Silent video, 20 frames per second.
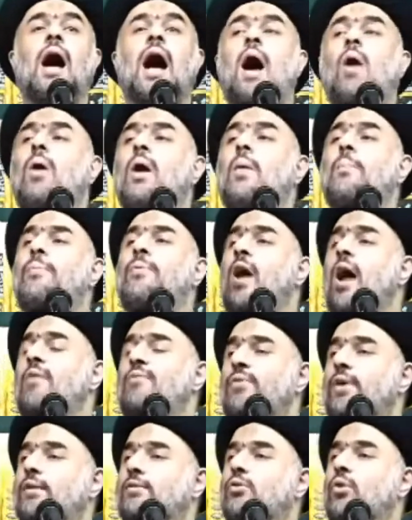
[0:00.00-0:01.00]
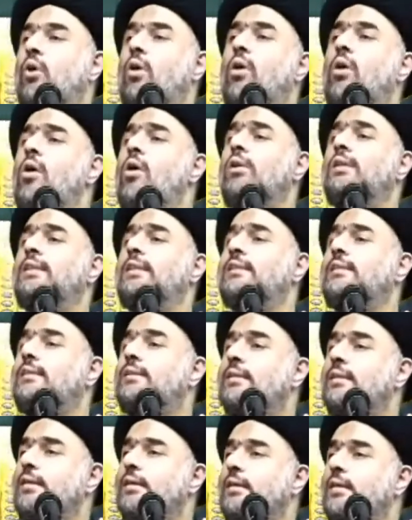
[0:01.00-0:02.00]
our Prophet
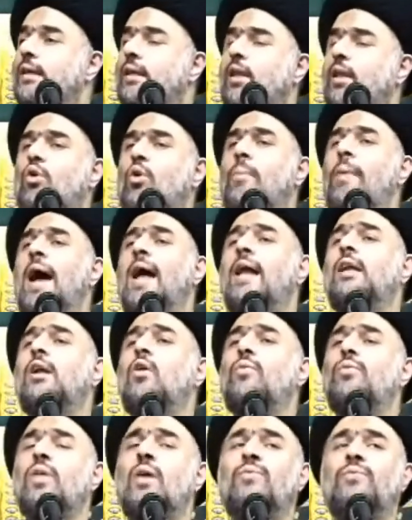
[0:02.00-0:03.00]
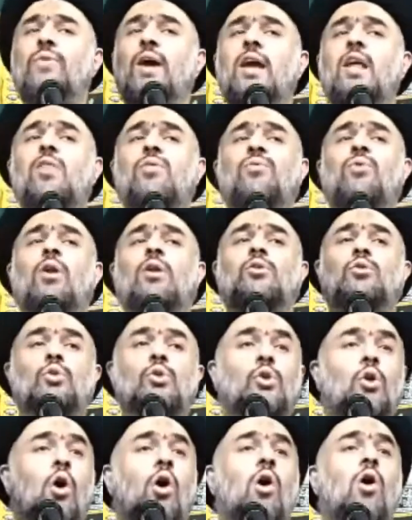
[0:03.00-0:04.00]
ordered the commander of the faithful to
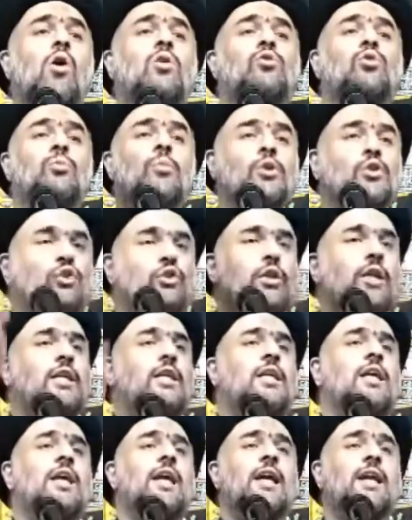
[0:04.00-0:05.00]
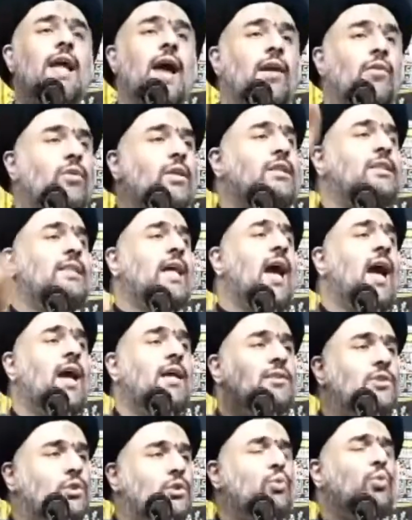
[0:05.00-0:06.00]
go to Mushrikeen and recite
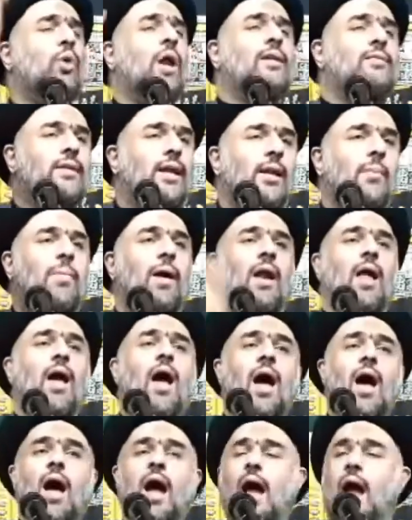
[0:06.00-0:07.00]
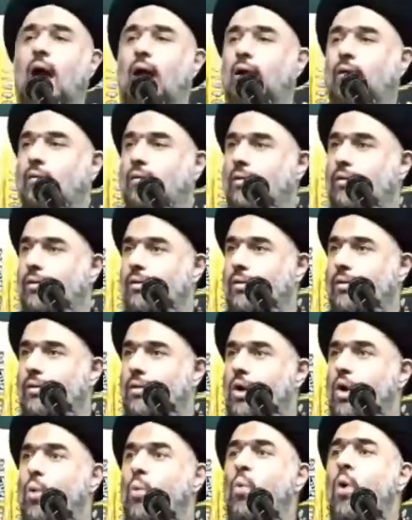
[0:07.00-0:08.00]
Surah Al-Bara'ah,
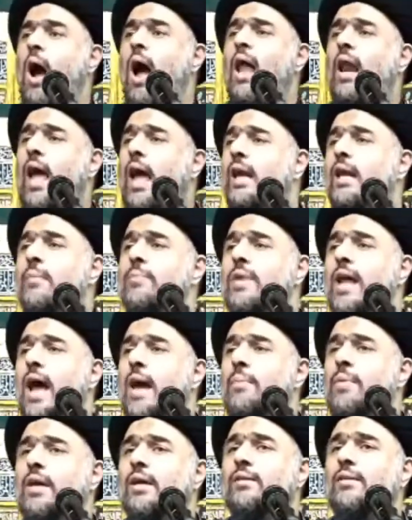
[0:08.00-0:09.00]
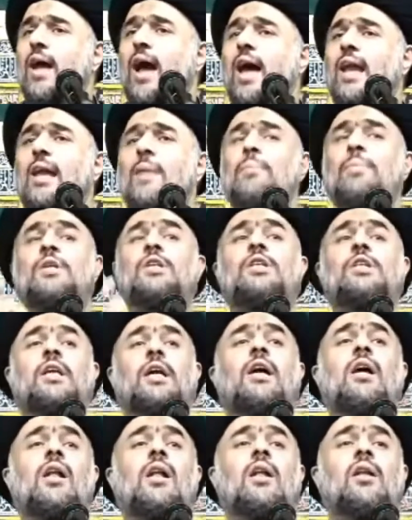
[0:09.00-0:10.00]
while Ali ibn Abi Talib
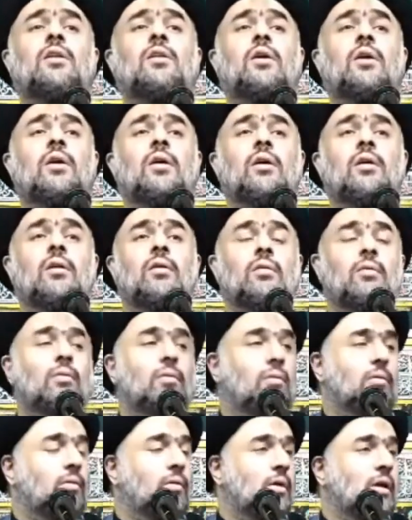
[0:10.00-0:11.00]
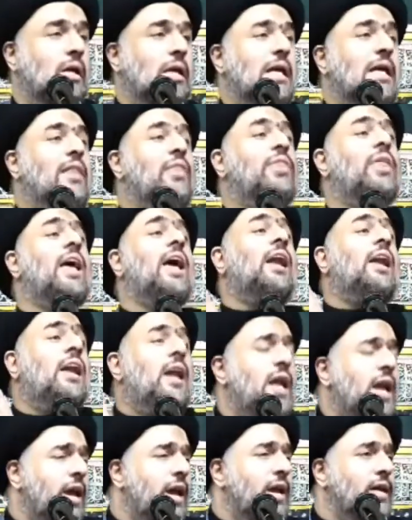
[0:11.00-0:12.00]
killed their
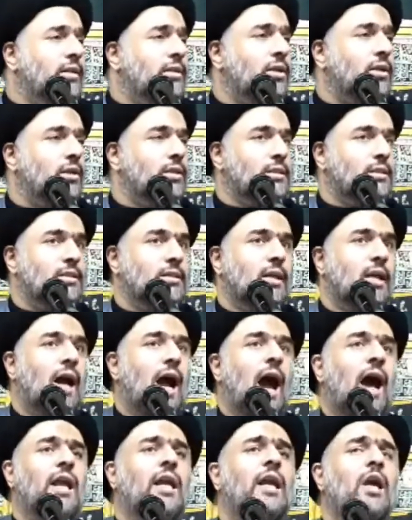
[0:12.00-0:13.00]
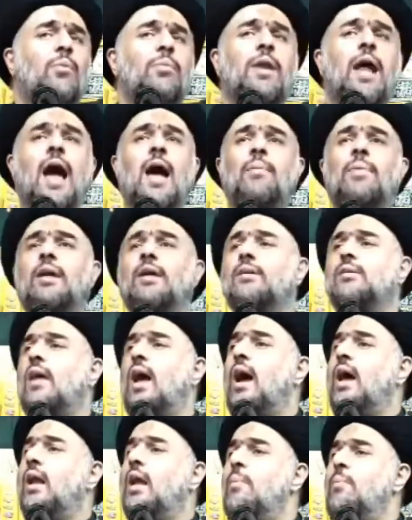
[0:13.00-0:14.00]
leaders, Ali ibn Abi
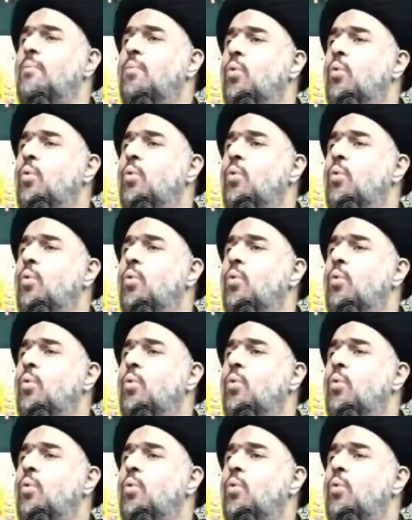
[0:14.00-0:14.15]
Talib